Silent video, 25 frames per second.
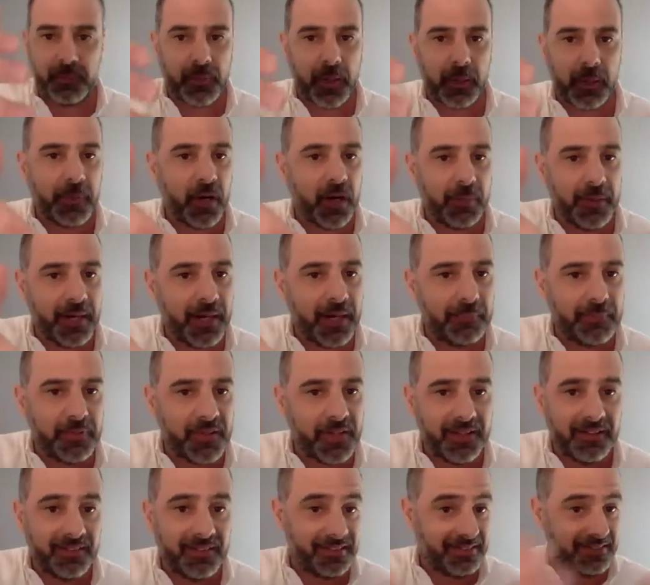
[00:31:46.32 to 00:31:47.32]
Barbara
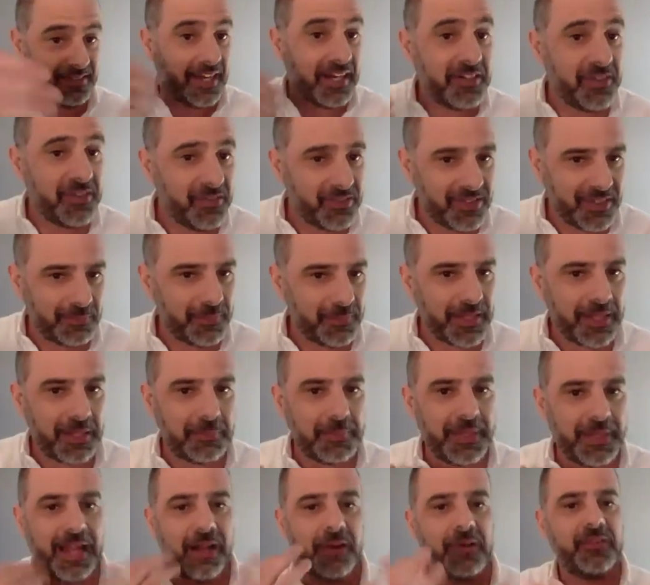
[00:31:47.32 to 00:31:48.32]
Epstein's assigned you something? I
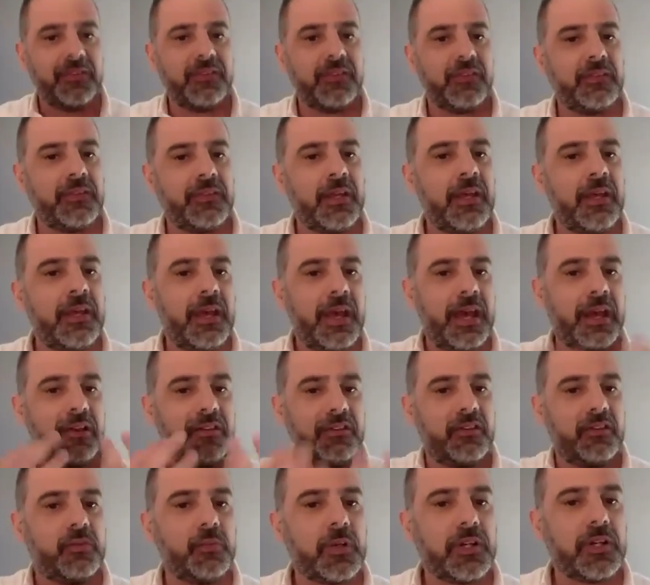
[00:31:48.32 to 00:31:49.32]
mean, how does
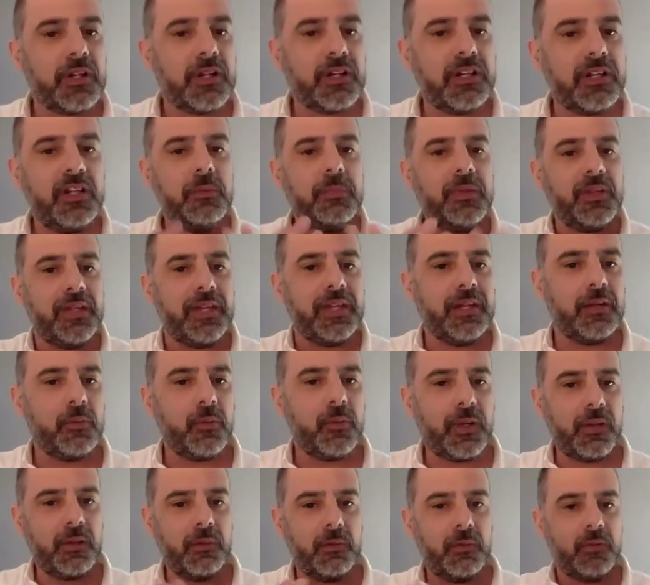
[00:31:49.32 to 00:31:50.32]
this work accumulate, and
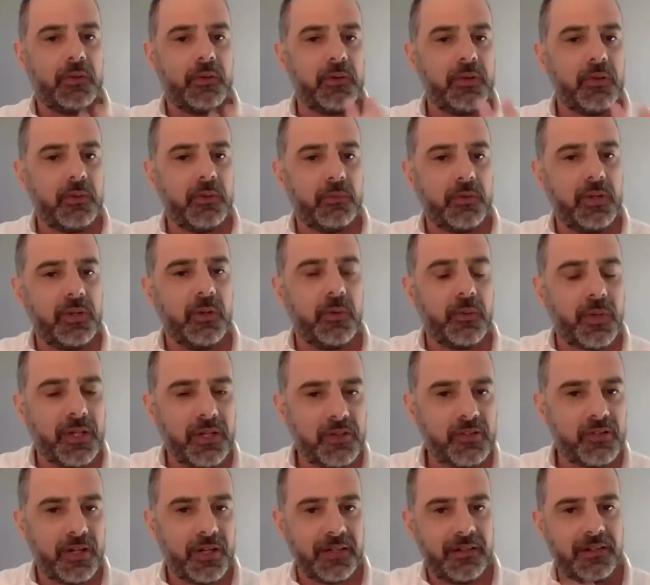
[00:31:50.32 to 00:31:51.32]
what are
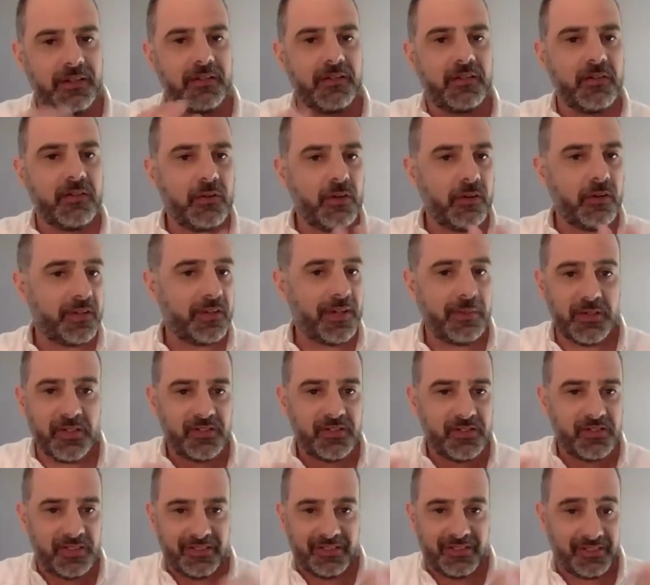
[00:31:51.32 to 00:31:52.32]
you trying to do over time?
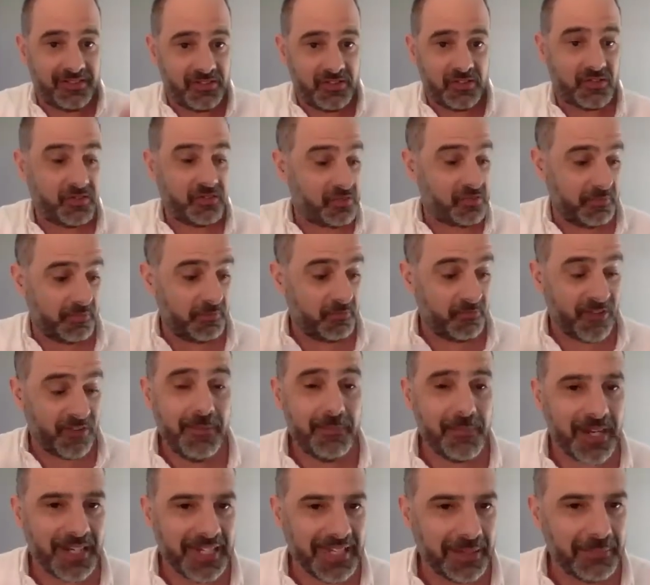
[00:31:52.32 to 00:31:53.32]
Is this just
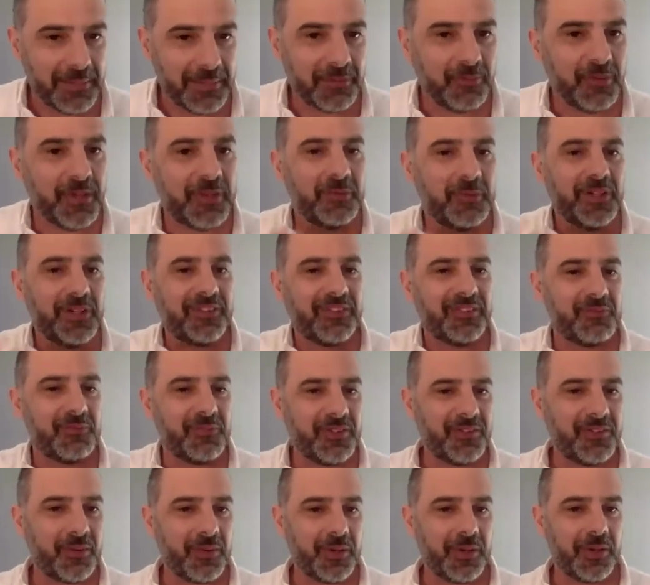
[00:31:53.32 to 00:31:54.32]
rent money? I mean,
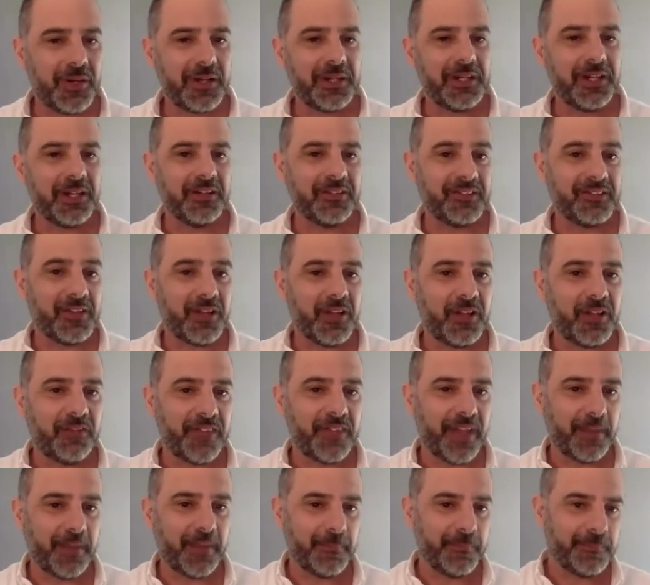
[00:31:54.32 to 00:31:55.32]
what's going on here? Is it all of
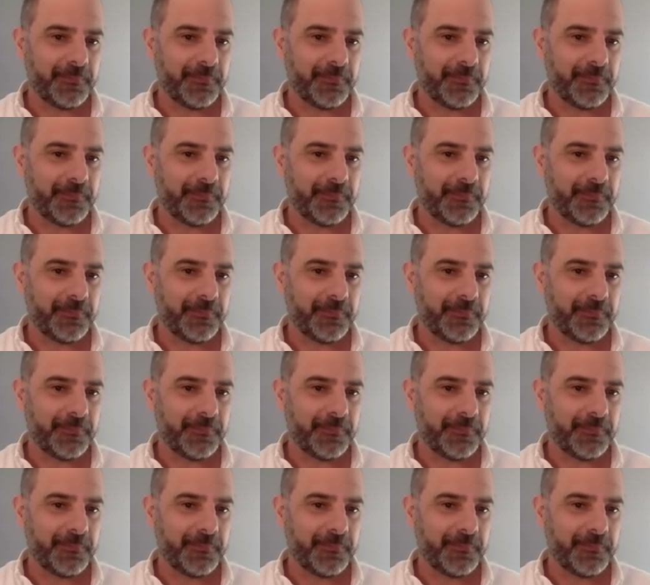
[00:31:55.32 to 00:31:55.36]
that?